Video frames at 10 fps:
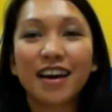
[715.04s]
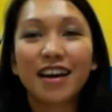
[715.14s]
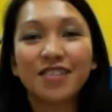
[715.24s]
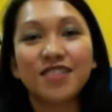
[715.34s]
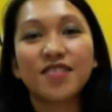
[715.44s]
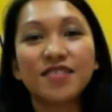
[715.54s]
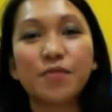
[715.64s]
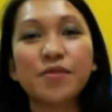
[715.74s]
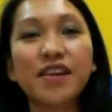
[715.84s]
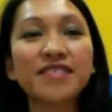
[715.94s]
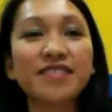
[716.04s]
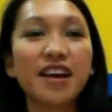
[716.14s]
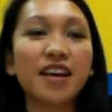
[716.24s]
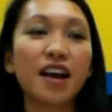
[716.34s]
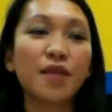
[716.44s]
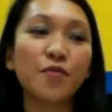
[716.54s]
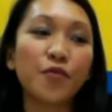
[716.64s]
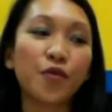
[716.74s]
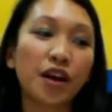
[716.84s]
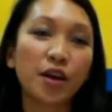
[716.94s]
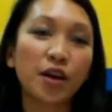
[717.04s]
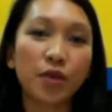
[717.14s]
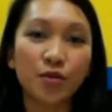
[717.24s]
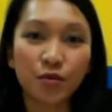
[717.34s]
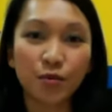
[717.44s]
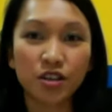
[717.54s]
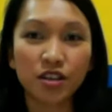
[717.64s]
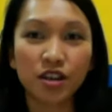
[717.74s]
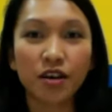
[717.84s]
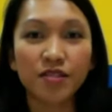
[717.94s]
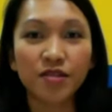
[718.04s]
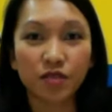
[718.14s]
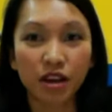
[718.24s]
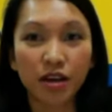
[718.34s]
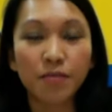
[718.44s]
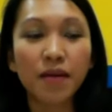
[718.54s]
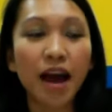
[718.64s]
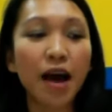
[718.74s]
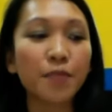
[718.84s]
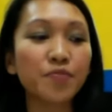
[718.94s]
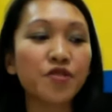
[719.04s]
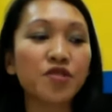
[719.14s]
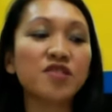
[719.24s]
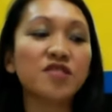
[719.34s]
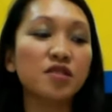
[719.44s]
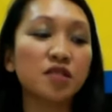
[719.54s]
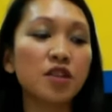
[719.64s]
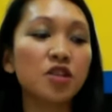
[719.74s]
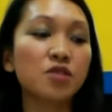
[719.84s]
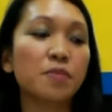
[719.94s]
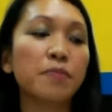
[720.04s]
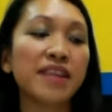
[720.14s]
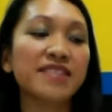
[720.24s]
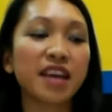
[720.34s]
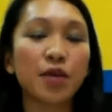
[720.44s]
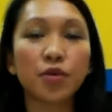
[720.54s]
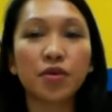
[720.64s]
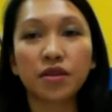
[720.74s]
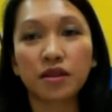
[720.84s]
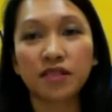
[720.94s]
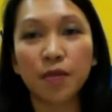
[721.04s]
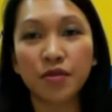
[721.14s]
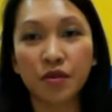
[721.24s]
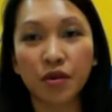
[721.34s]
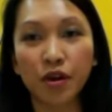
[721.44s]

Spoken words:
Just to summarize that for anyone who's watching our stream, so just to touch base again with the types of career